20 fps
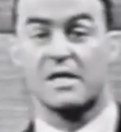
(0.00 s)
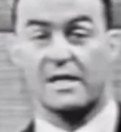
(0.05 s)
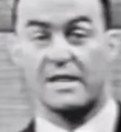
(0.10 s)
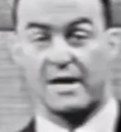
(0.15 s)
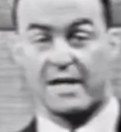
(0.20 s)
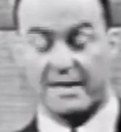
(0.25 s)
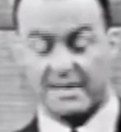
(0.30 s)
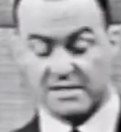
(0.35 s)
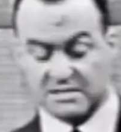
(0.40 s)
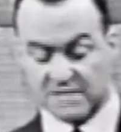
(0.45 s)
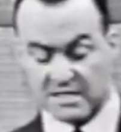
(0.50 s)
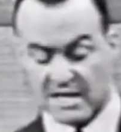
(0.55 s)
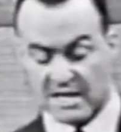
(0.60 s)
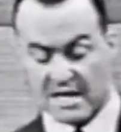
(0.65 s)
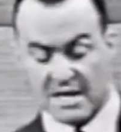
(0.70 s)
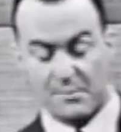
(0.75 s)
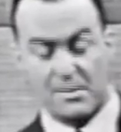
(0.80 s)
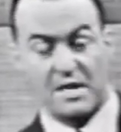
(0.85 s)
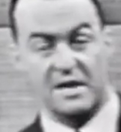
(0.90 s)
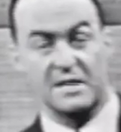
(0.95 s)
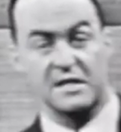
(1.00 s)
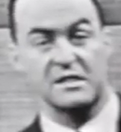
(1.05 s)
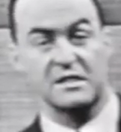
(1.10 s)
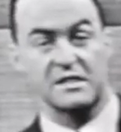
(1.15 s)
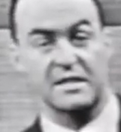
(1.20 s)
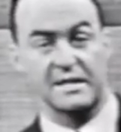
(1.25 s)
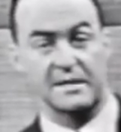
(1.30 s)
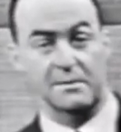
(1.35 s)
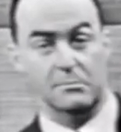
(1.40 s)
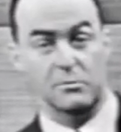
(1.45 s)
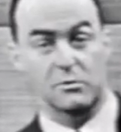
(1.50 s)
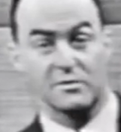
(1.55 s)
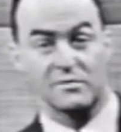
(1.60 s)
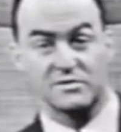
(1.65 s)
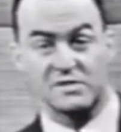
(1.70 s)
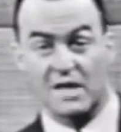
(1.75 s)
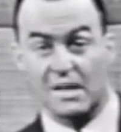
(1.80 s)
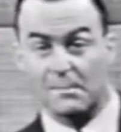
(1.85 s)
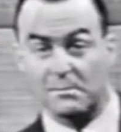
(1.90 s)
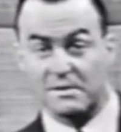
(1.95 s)
Anytime anything moves
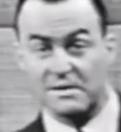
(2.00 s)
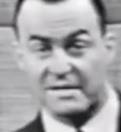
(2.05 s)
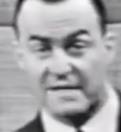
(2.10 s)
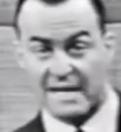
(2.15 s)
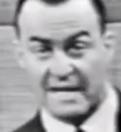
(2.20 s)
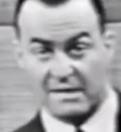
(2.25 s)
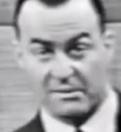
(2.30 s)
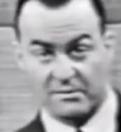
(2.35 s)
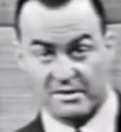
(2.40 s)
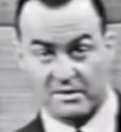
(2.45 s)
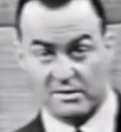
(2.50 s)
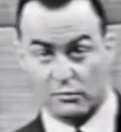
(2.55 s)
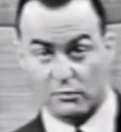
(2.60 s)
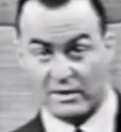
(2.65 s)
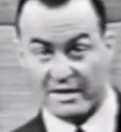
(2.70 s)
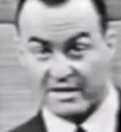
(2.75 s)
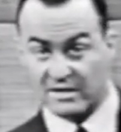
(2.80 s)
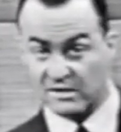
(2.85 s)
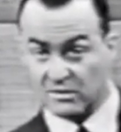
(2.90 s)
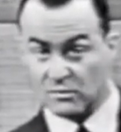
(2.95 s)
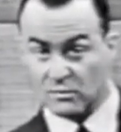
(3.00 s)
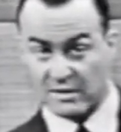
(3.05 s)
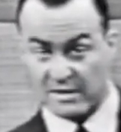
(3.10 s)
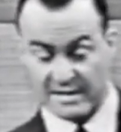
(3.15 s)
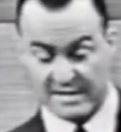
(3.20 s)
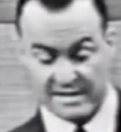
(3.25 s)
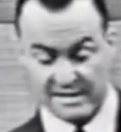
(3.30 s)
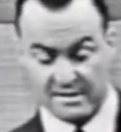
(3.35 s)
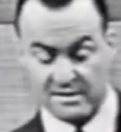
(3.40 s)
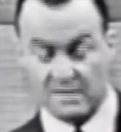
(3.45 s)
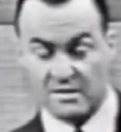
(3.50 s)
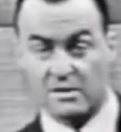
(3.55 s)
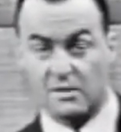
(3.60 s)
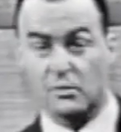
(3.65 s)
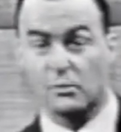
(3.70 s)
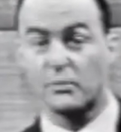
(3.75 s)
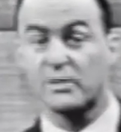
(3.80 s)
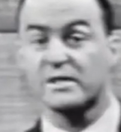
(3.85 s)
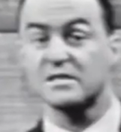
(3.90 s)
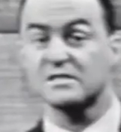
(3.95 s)
up and down in a regular way,
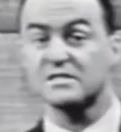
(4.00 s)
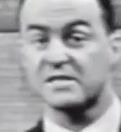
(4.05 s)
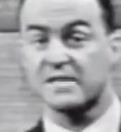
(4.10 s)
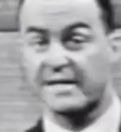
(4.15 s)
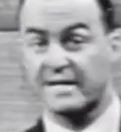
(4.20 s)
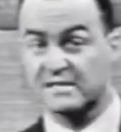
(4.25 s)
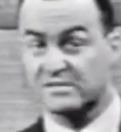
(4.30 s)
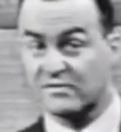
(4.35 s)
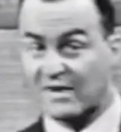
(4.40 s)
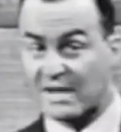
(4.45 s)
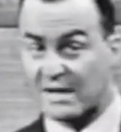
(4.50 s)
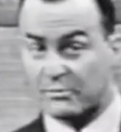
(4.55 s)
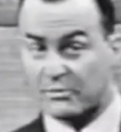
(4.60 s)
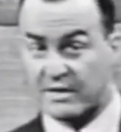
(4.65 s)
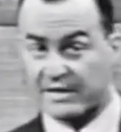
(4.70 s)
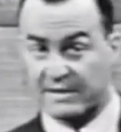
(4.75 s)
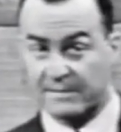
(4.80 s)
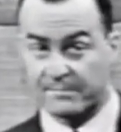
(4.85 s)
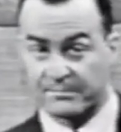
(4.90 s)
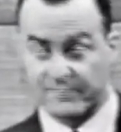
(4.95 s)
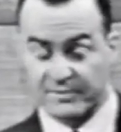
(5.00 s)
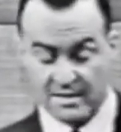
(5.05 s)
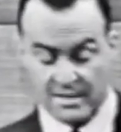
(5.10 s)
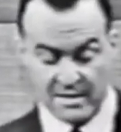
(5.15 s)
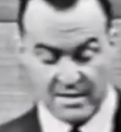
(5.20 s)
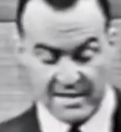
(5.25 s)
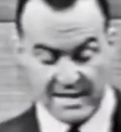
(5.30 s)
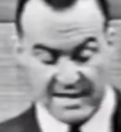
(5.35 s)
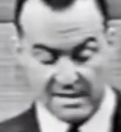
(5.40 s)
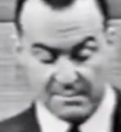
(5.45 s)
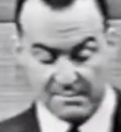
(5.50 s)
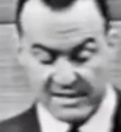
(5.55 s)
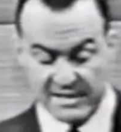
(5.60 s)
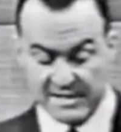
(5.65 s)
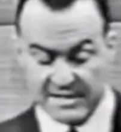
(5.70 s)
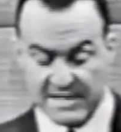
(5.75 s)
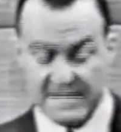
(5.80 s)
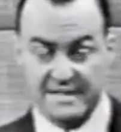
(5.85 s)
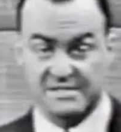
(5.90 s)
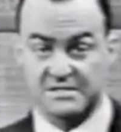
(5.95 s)
we can say it's vibrating. And in many
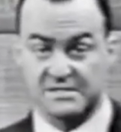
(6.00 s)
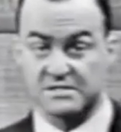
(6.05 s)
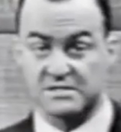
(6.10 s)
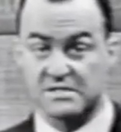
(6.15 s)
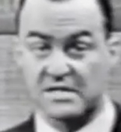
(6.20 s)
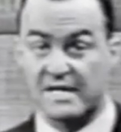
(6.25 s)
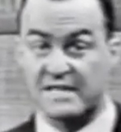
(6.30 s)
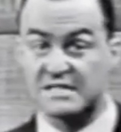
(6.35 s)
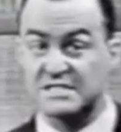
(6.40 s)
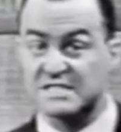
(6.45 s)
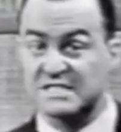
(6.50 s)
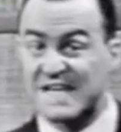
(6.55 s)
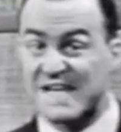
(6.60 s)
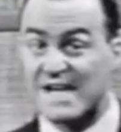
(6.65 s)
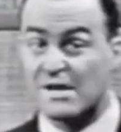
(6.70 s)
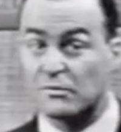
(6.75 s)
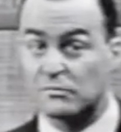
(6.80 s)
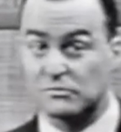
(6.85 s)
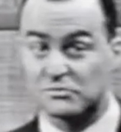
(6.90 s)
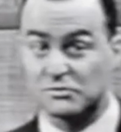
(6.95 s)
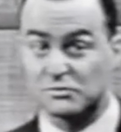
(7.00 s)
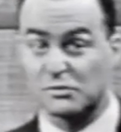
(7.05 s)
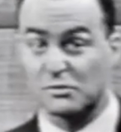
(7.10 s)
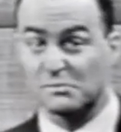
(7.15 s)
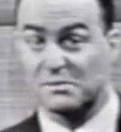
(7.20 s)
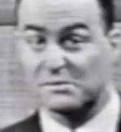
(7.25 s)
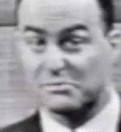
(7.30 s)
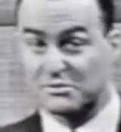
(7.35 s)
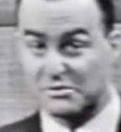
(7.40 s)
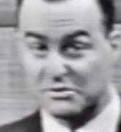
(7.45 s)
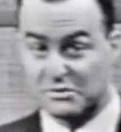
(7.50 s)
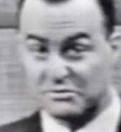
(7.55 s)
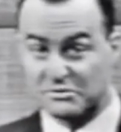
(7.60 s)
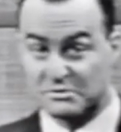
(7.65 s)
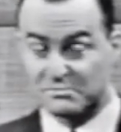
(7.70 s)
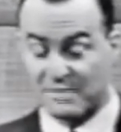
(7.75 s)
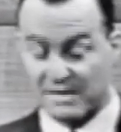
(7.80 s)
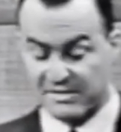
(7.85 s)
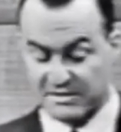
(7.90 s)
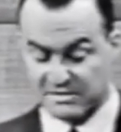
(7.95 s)
cases, a sound will be
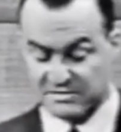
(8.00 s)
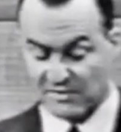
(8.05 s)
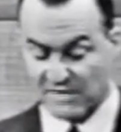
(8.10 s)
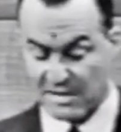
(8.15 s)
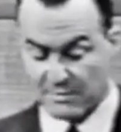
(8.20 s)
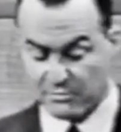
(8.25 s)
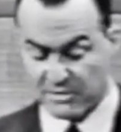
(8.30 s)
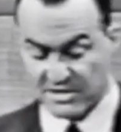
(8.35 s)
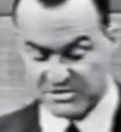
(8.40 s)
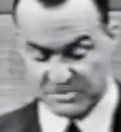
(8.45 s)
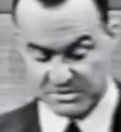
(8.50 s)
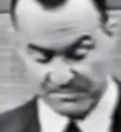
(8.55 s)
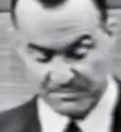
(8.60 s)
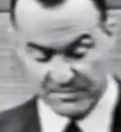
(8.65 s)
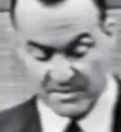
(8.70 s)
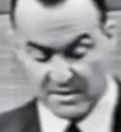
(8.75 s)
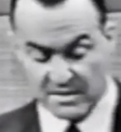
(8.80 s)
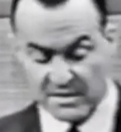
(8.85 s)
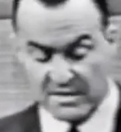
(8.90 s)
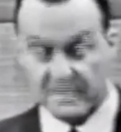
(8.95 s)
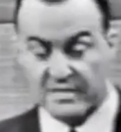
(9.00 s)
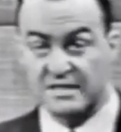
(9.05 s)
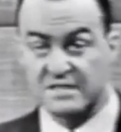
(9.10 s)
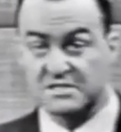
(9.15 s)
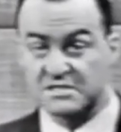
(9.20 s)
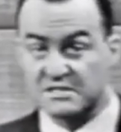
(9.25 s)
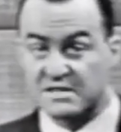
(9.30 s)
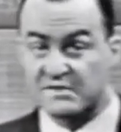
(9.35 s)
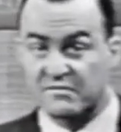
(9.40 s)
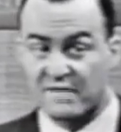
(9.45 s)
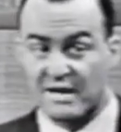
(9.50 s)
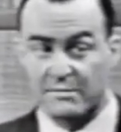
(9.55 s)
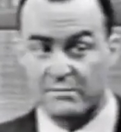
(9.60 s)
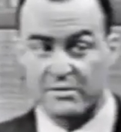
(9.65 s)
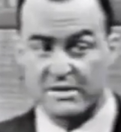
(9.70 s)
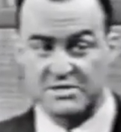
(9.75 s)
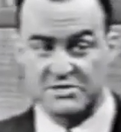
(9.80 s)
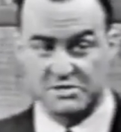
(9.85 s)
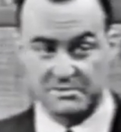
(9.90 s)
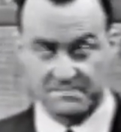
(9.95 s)
produced by this vibration. This is a
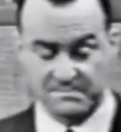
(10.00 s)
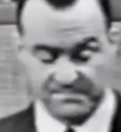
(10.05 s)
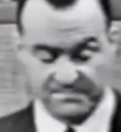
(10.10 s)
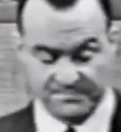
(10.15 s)
vibration.